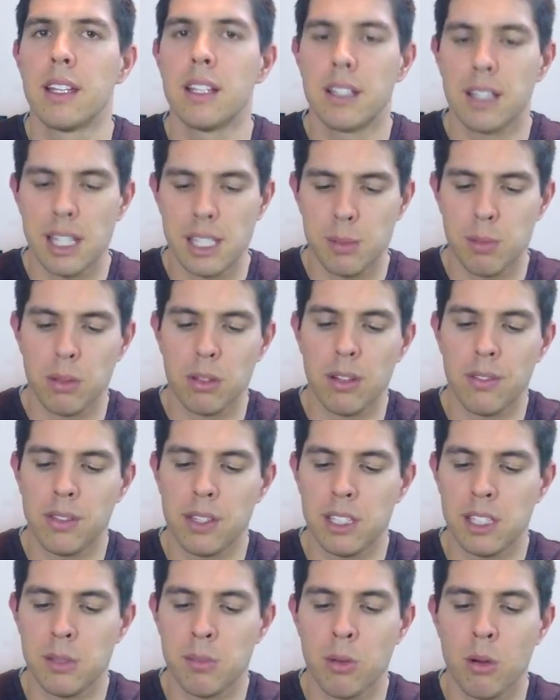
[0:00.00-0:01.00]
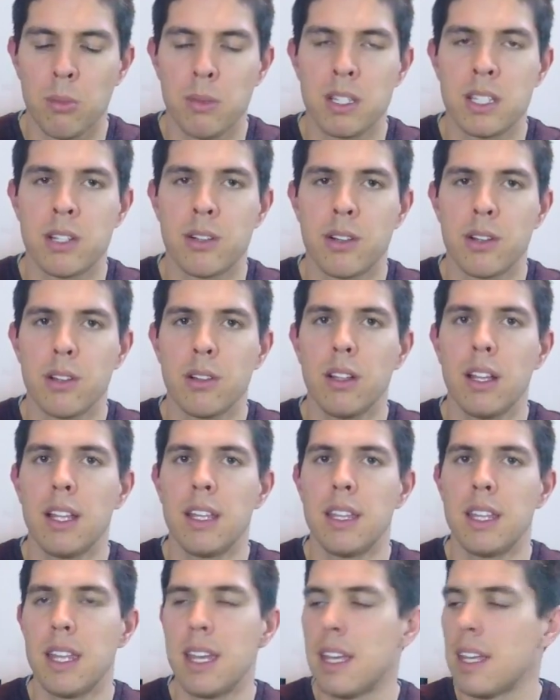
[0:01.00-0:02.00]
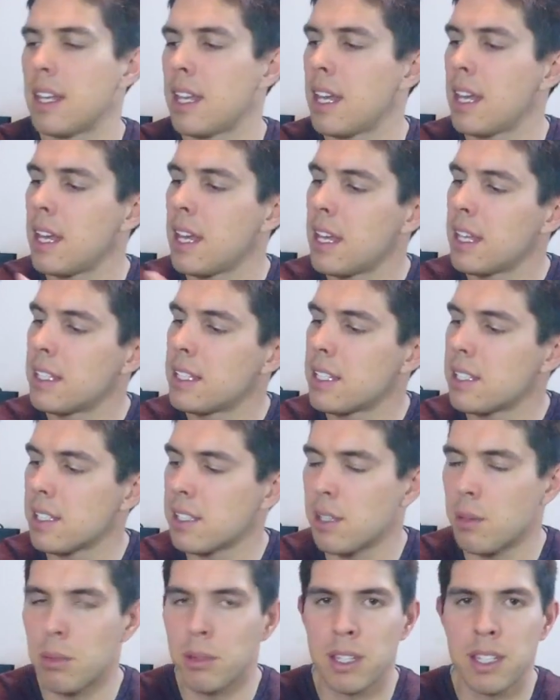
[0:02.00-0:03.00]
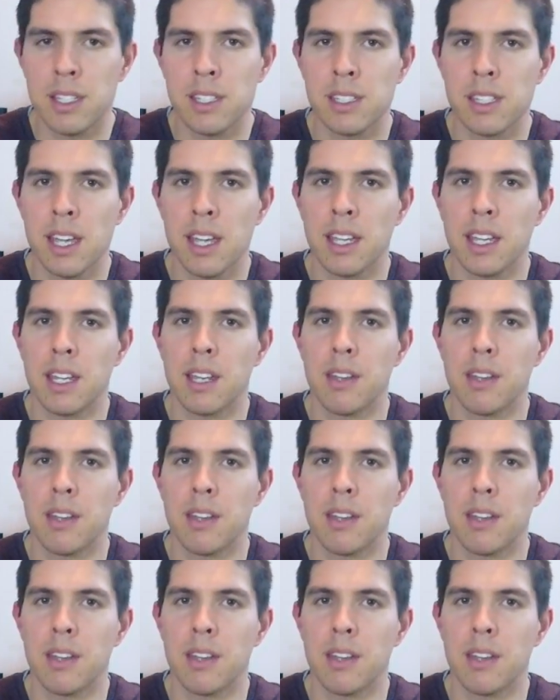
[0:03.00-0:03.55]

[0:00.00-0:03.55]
Let's pull off the support material and then disassemble this and get